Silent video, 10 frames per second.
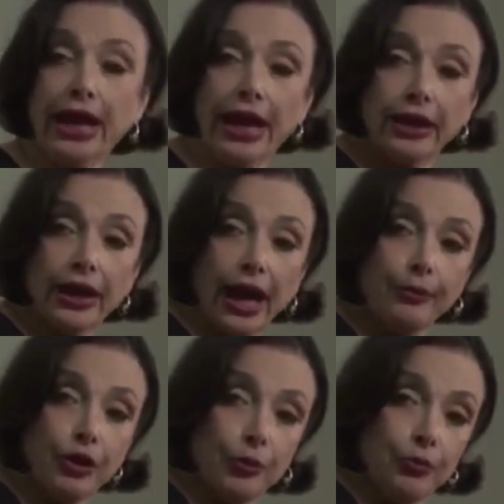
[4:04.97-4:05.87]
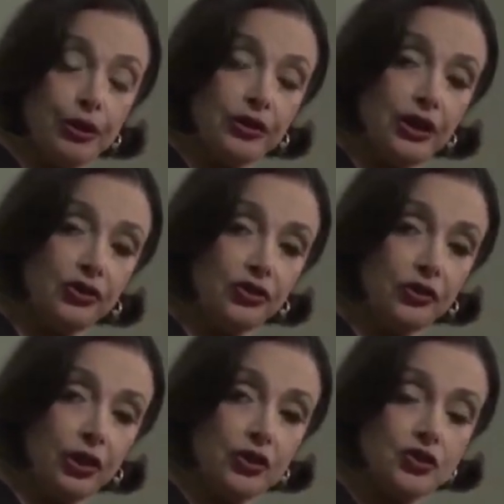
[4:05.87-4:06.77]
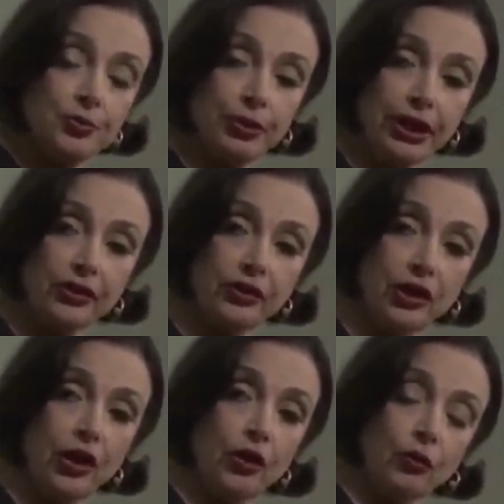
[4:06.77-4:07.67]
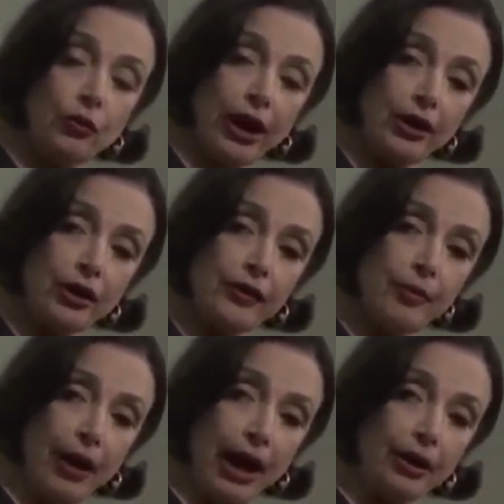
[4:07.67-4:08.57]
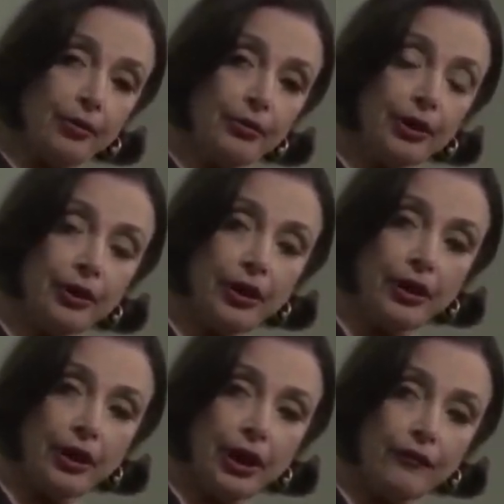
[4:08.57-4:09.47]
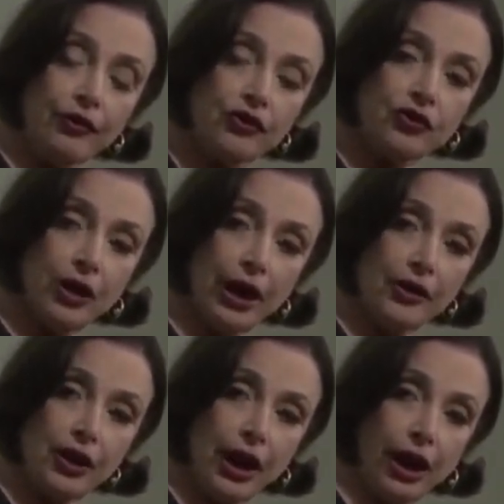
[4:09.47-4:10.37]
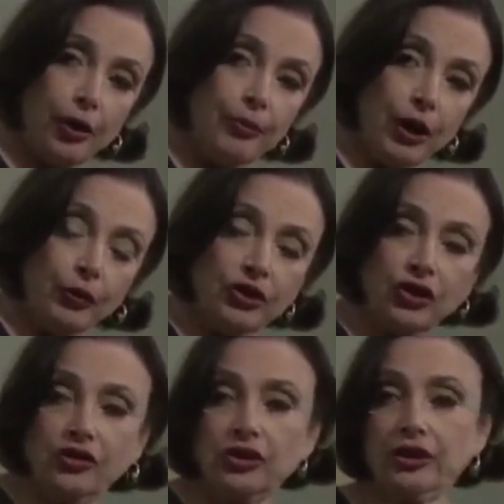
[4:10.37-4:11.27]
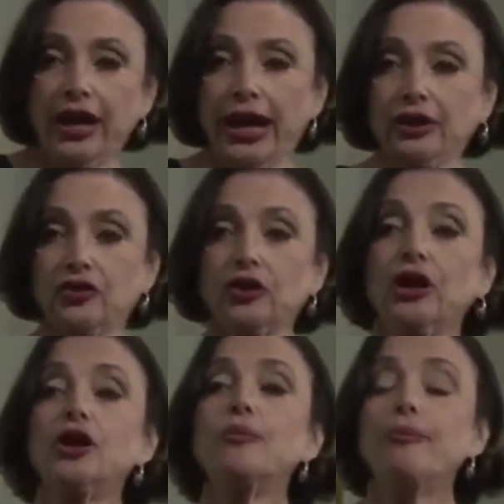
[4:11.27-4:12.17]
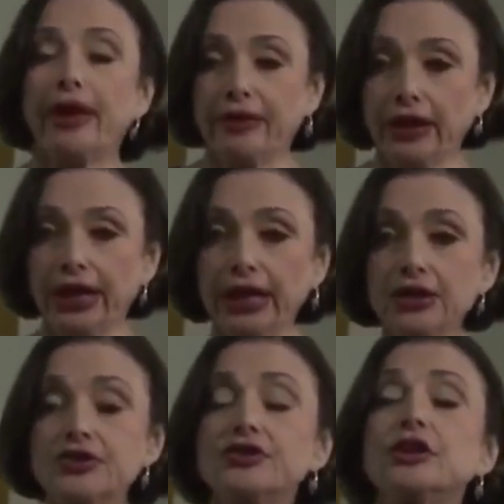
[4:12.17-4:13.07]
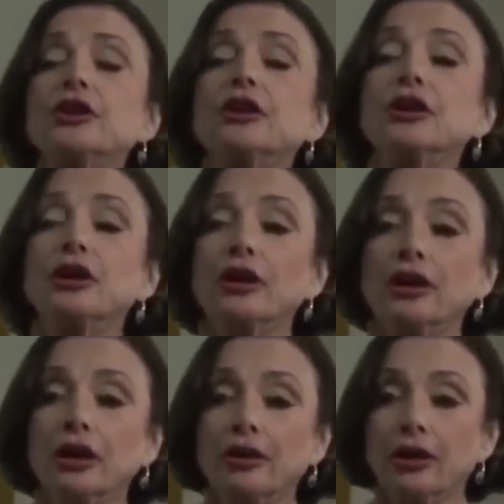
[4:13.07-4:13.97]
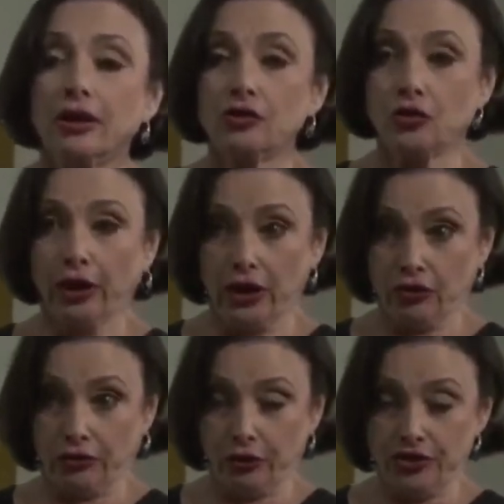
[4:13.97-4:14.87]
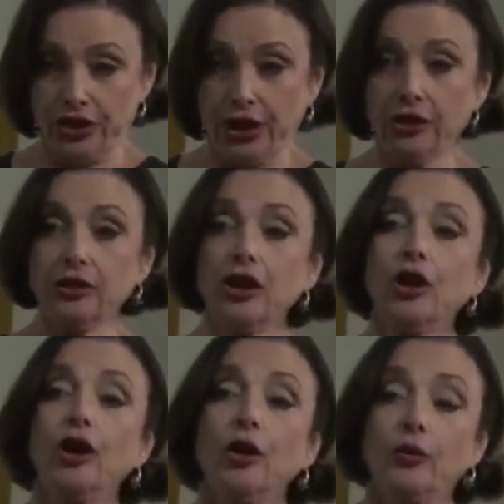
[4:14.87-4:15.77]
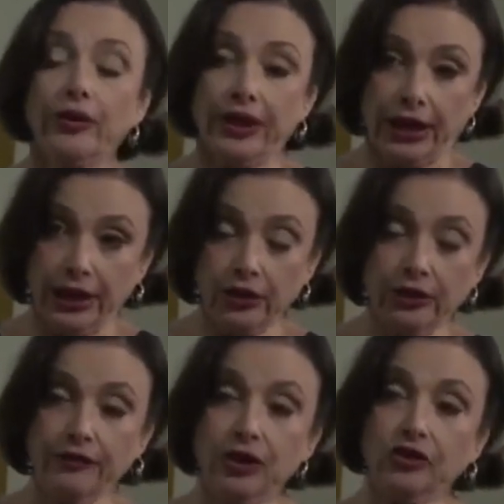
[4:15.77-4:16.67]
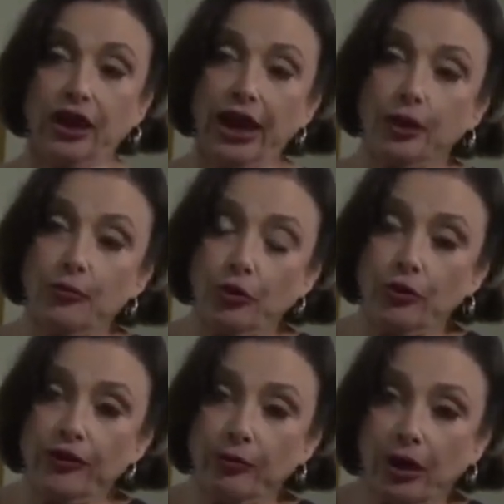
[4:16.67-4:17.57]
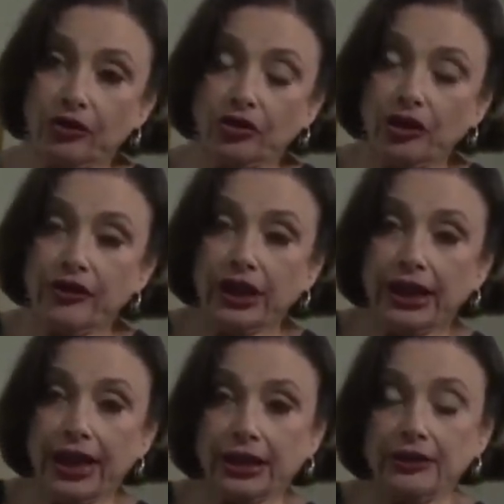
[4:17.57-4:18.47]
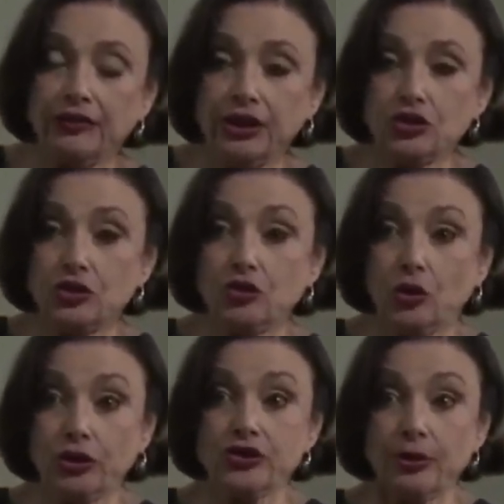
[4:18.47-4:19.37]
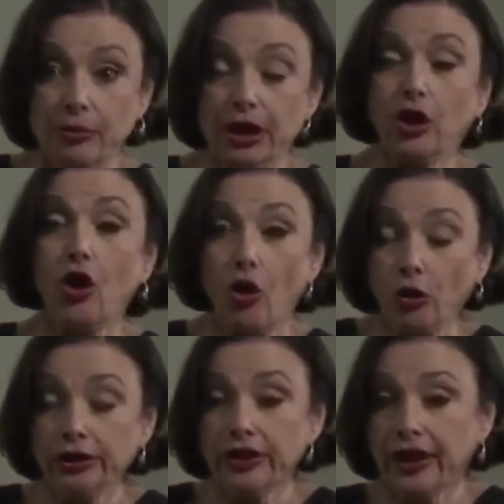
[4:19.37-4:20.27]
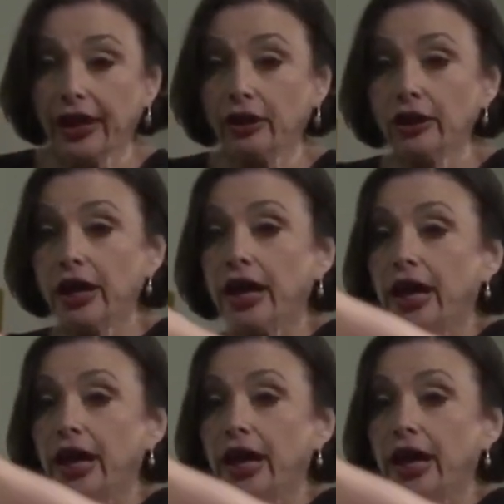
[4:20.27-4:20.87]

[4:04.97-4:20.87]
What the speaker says: and I'm going to put this splint right on the bottom of this arm that we just attached. Bend the knees, transverse in, with the heel of this hand, move the muscle and the connective tissue towards the middle, hold it there,